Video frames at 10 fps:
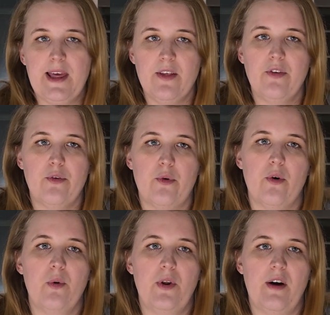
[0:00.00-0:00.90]
plates or
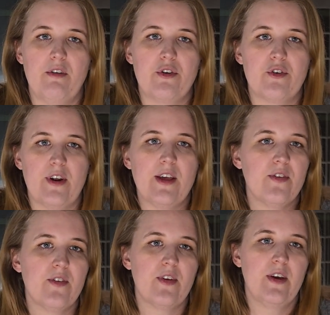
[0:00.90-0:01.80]
old oven
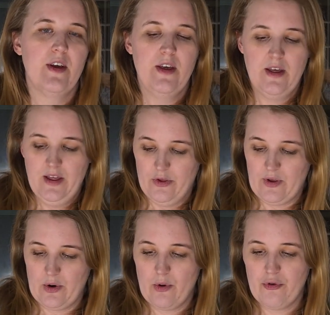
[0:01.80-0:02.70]
trays. You
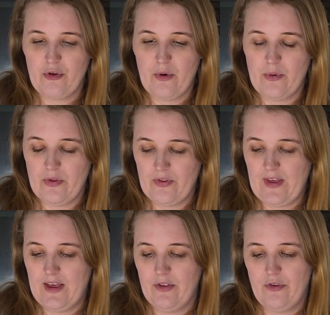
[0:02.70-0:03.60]
can also
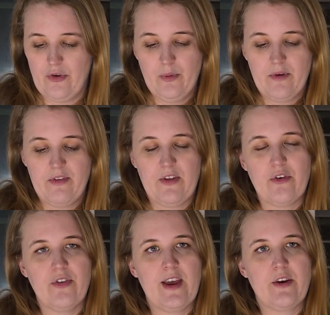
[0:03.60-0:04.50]
take 2 of these
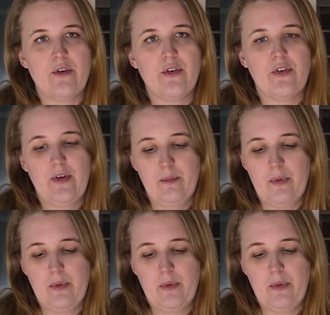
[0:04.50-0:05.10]
containers